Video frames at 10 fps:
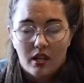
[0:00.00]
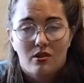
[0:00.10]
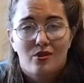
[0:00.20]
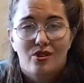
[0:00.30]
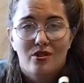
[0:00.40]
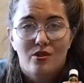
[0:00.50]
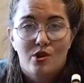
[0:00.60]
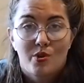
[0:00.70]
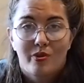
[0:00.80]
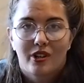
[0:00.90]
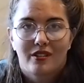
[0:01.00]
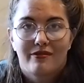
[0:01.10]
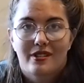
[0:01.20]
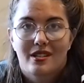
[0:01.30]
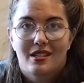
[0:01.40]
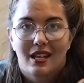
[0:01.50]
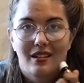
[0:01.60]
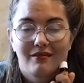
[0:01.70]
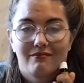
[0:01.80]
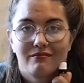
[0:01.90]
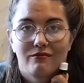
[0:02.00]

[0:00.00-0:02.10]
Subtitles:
It's also super good for skin.